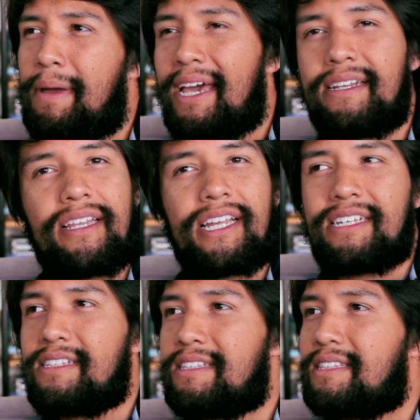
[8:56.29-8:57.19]
man,
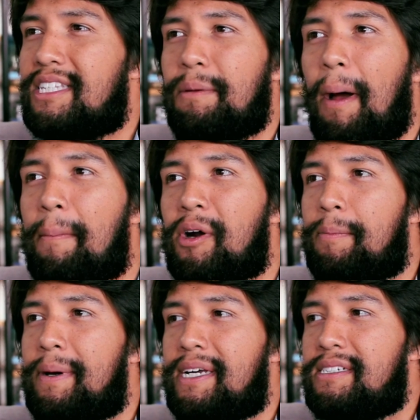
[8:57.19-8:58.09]
like this is a bummer,
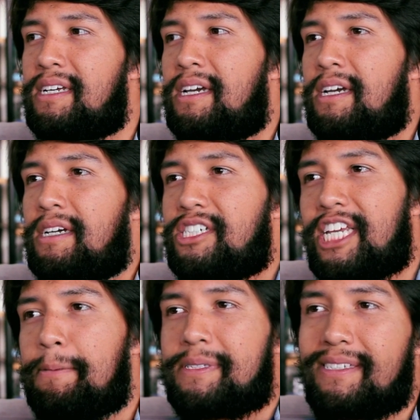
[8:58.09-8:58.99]
but she
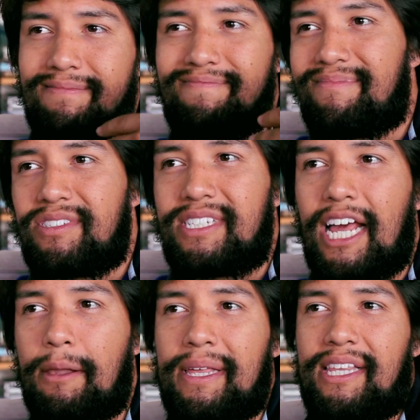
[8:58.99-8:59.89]
keeps,
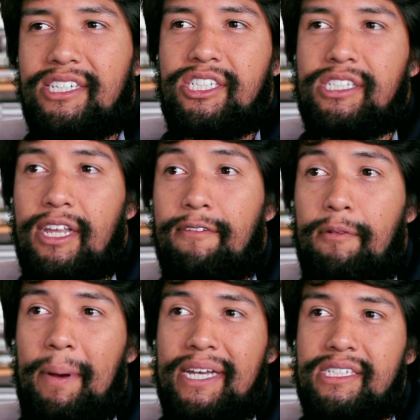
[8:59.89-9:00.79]
telling me that she's leaving
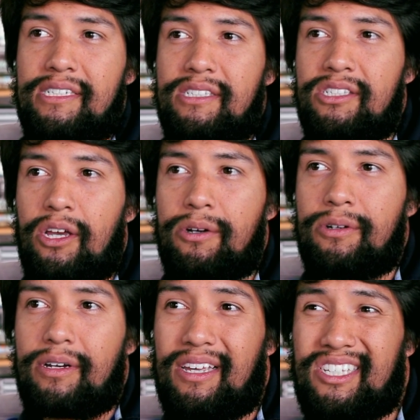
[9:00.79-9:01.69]
for Boston, so
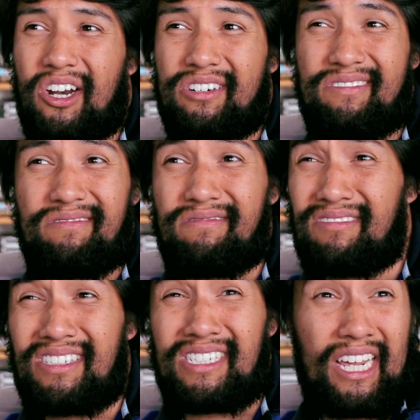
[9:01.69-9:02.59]
I'll start
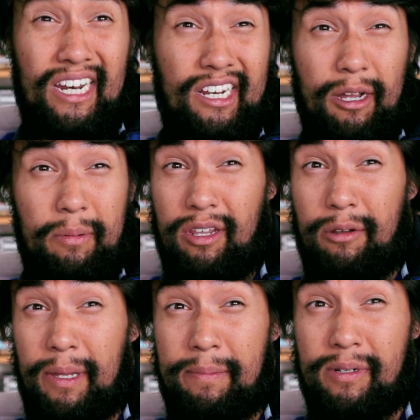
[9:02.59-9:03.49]
dating a couple
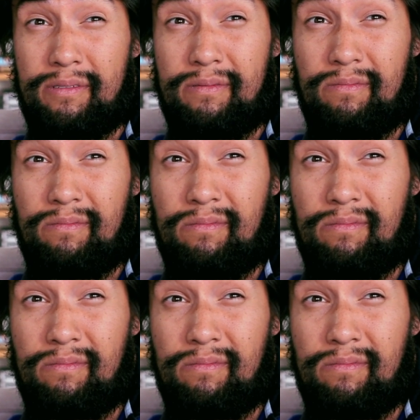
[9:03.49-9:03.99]
other people.